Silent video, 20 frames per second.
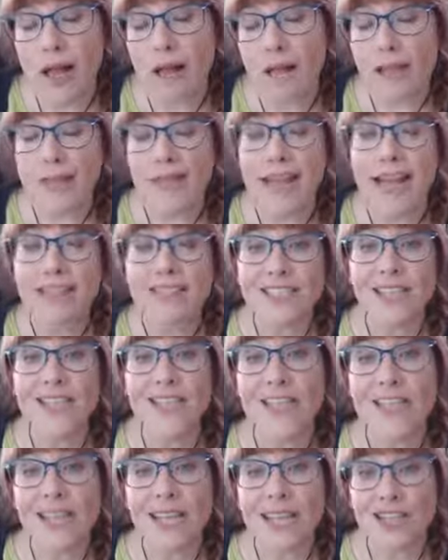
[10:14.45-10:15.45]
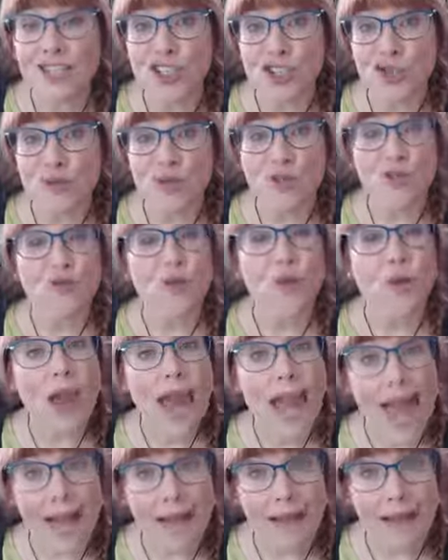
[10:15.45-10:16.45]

And that's going to let you track